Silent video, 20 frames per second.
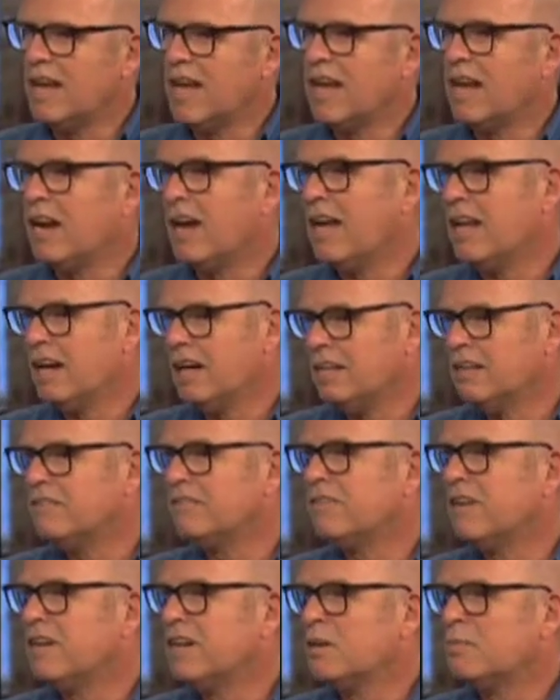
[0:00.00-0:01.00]
and, I
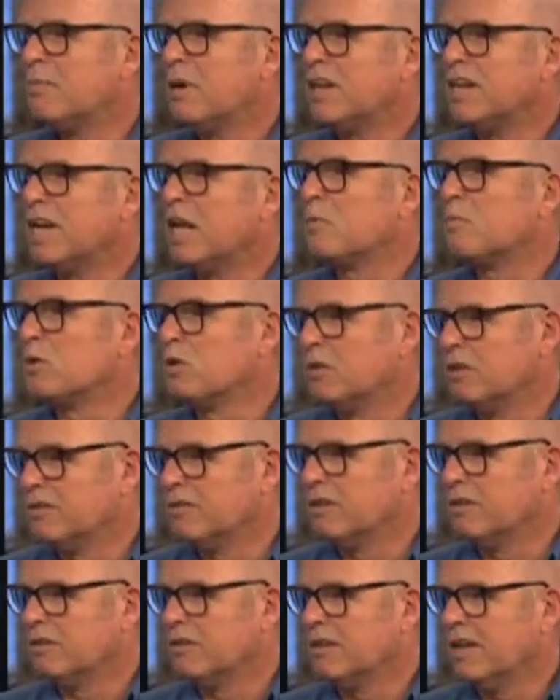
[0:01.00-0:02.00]
define it by neighborhood
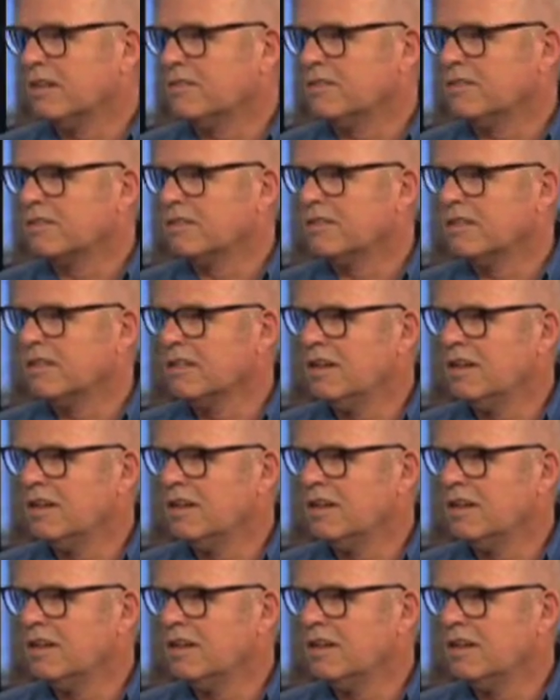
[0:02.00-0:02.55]
associations.